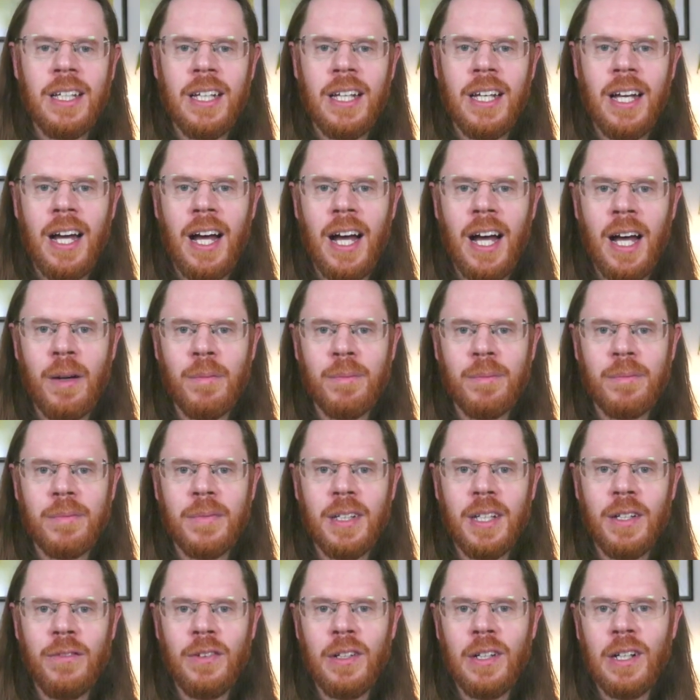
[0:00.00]
um,
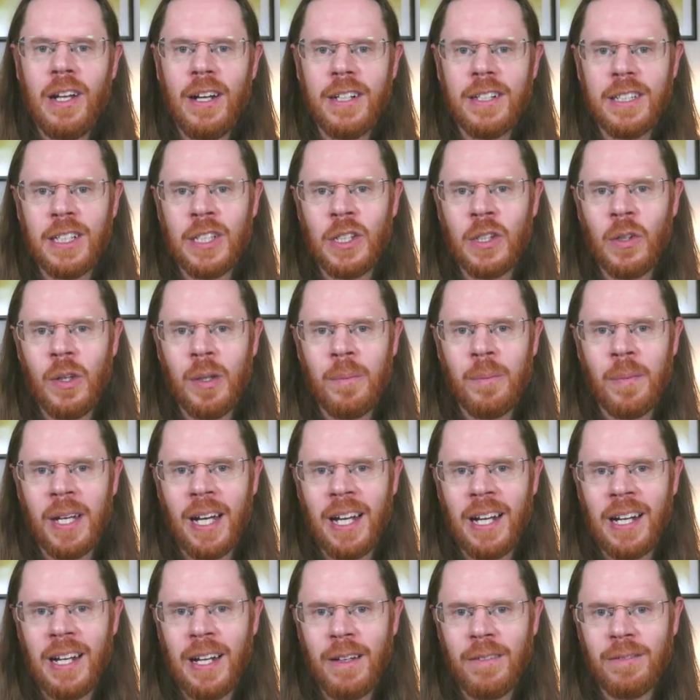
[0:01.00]
if you'd like to join me,
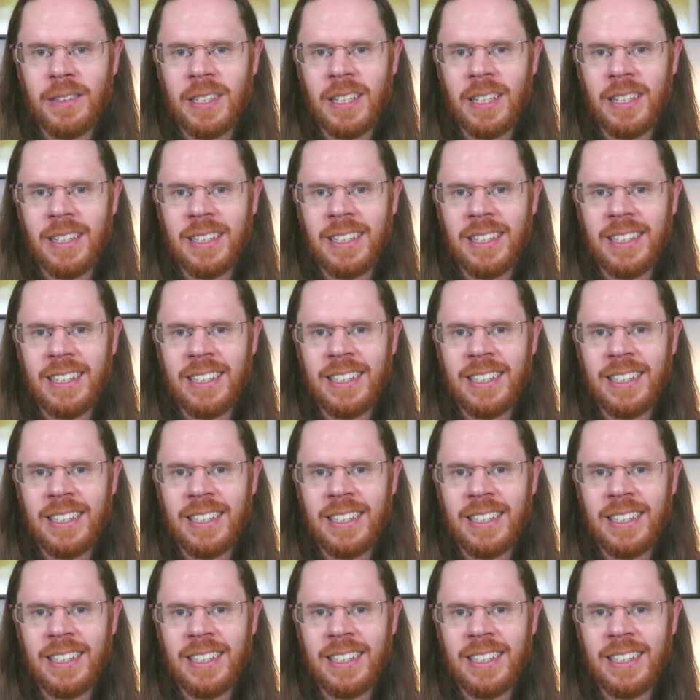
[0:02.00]
I'd love to